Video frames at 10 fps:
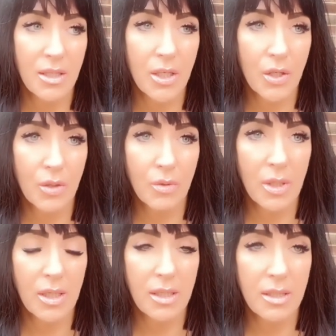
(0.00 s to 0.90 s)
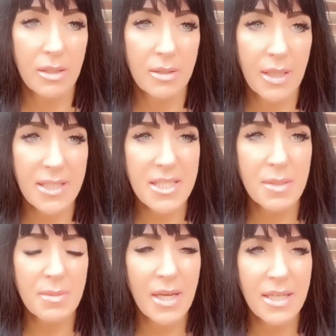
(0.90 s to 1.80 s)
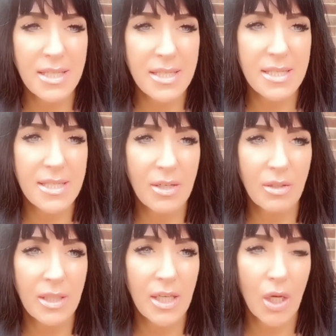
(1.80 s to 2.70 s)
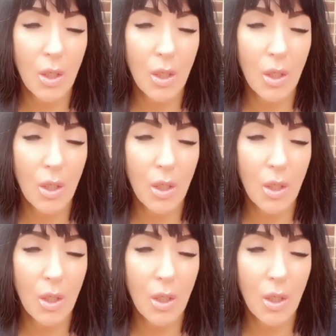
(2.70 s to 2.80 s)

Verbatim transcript: you know, not, not necessarily